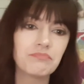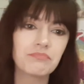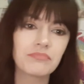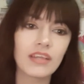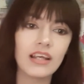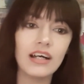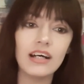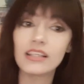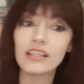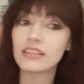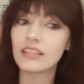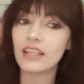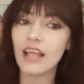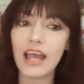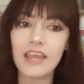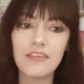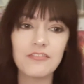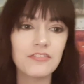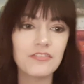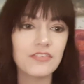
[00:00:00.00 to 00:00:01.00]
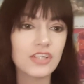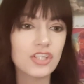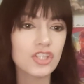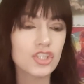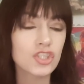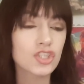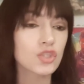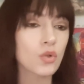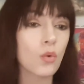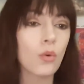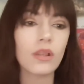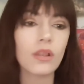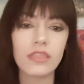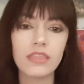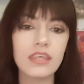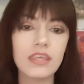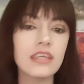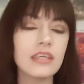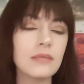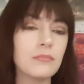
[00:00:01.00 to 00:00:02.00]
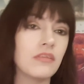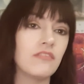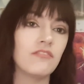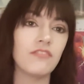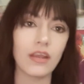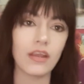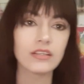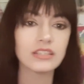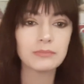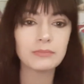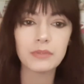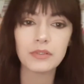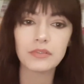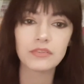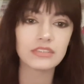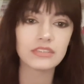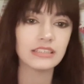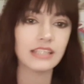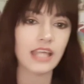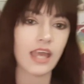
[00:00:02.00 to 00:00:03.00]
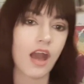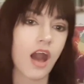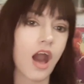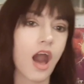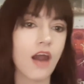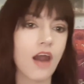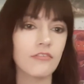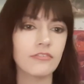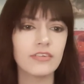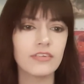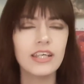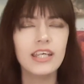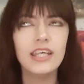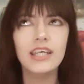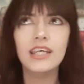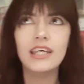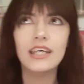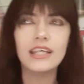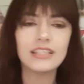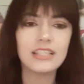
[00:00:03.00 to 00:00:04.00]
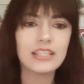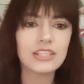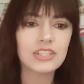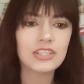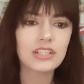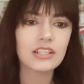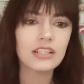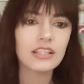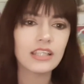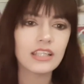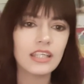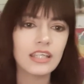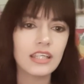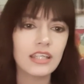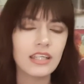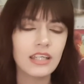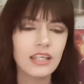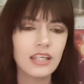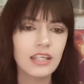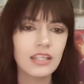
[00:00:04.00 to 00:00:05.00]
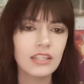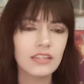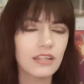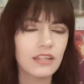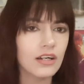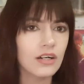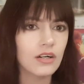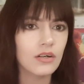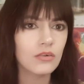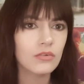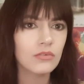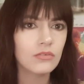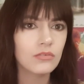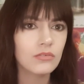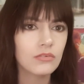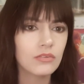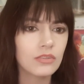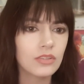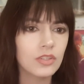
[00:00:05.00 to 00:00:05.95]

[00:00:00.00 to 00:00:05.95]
a life is short theme in Ferris Bueller's Day Off. Additionally, though, you